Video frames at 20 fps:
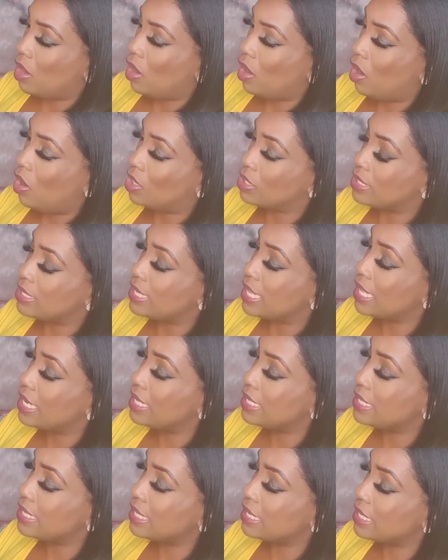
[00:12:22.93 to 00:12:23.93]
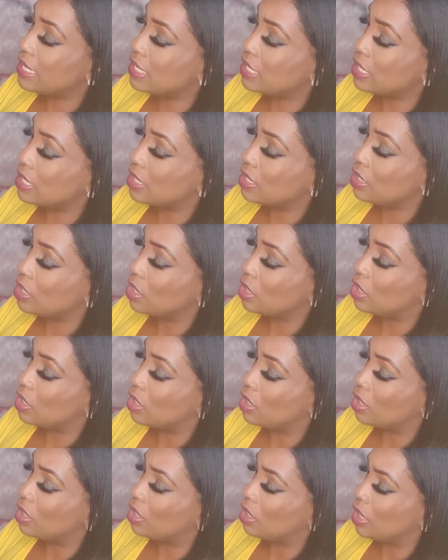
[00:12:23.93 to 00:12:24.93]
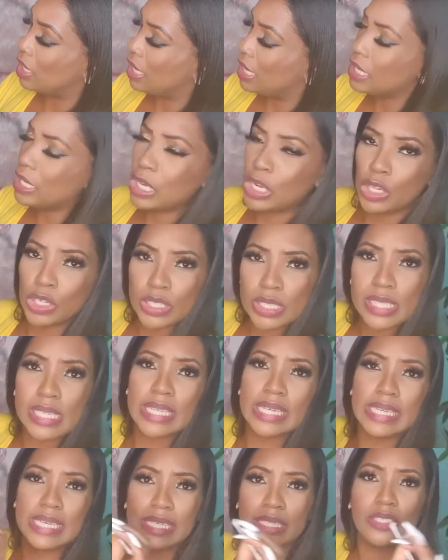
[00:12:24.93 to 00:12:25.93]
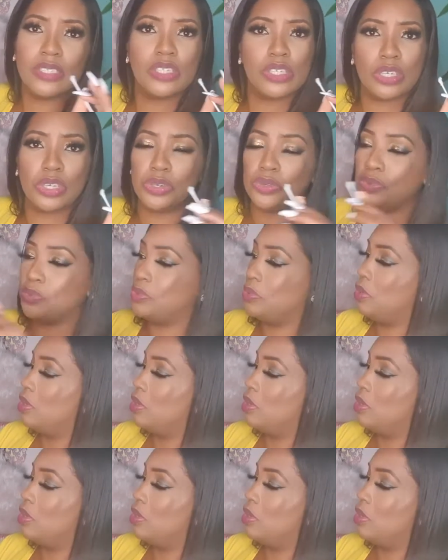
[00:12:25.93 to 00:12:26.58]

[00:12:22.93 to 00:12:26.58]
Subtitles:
until it looks clean to you.